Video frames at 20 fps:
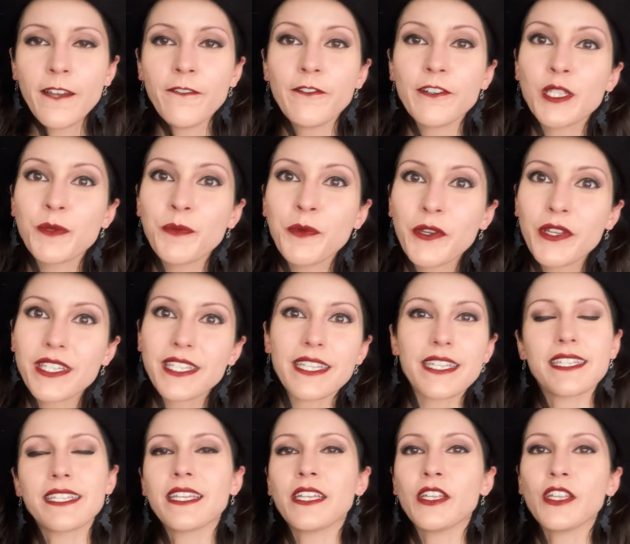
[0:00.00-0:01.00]
spooky
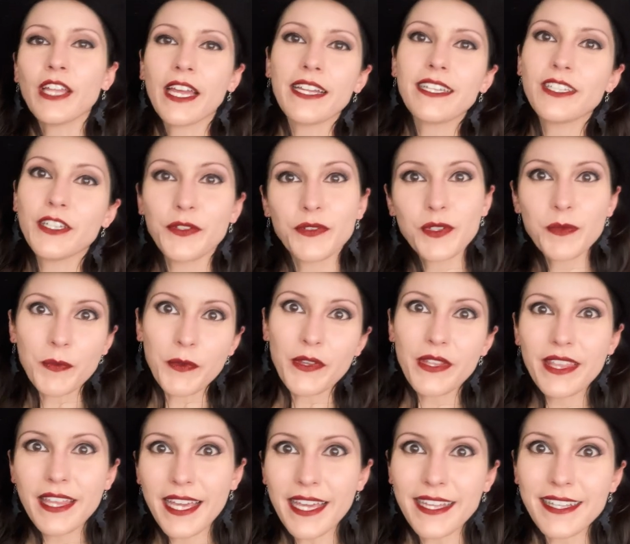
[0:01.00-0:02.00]
season, you like to do spooky
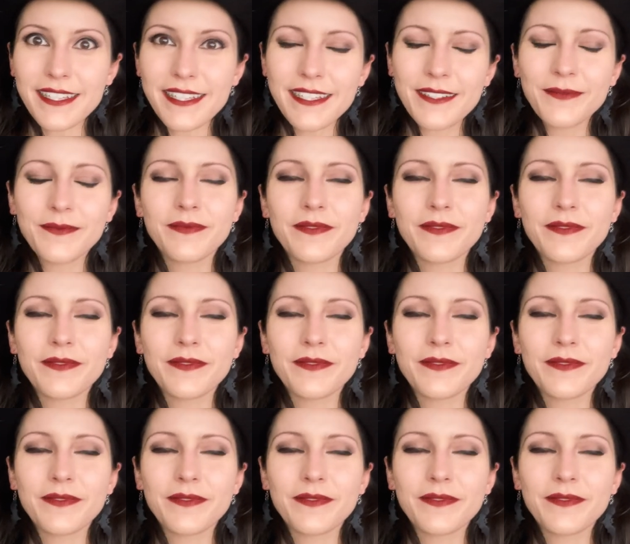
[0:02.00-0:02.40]
things.